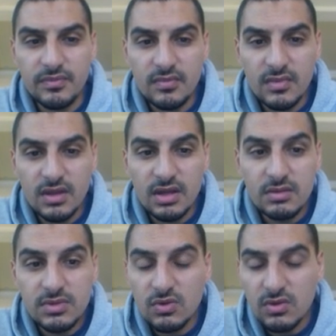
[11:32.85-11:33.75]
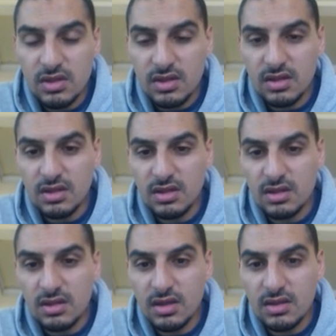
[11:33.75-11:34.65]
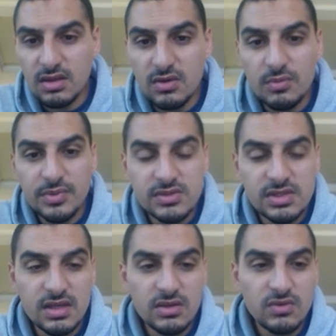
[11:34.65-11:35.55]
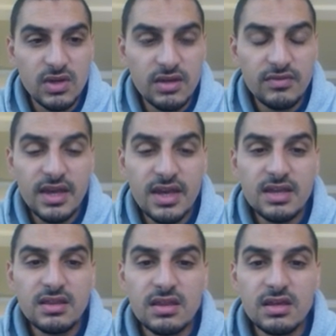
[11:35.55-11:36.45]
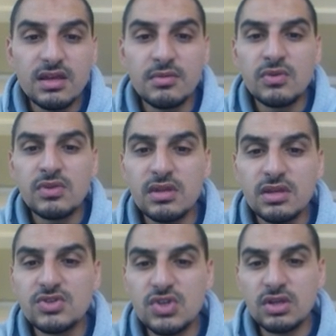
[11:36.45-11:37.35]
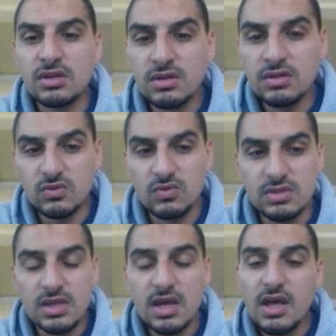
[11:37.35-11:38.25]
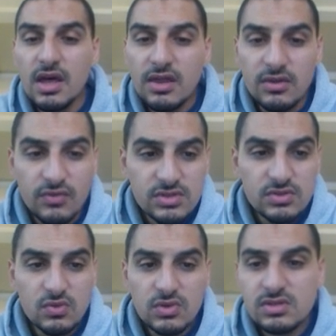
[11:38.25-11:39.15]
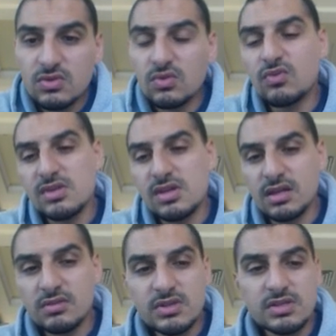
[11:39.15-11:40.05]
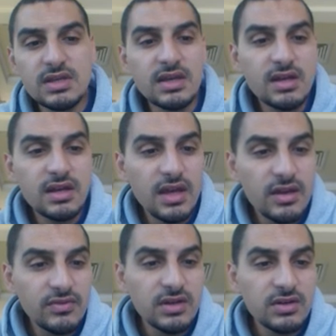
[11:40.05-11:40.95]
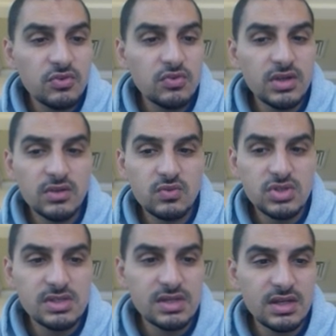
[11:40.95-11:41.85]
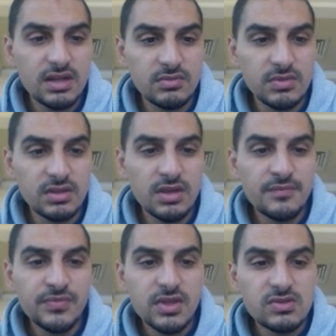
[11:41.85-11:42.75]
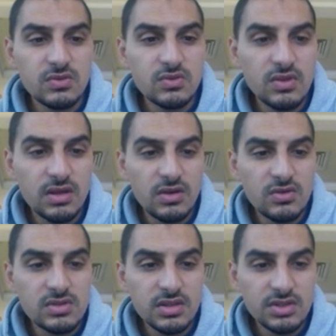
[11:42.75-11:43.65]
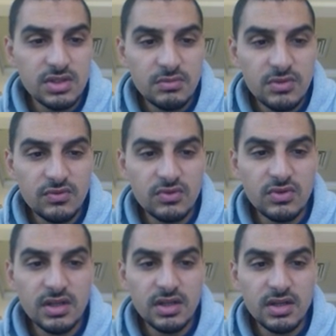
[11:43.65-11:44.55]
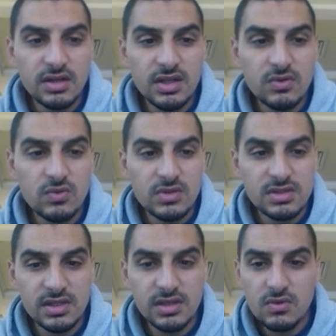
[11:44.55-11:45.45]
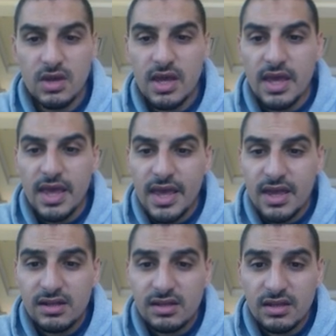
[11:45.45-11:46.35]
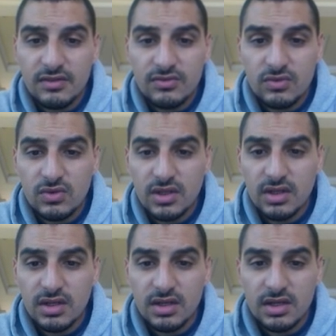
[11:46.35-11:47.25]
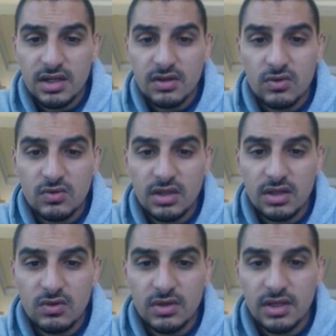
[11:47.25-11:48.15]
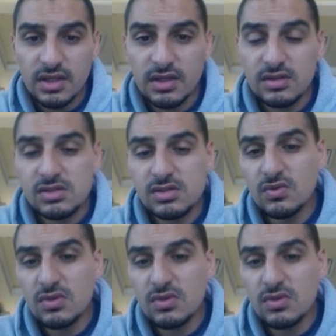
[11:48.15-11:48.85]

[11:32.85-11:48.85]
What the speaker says: element or the compounds that you have and think about the general rules. The first rule is to look for the elements. Again, I have here chlorine, which is an element. So the oxidation number of chlorine here equals 0. And I have chlorine here and chlorine here. So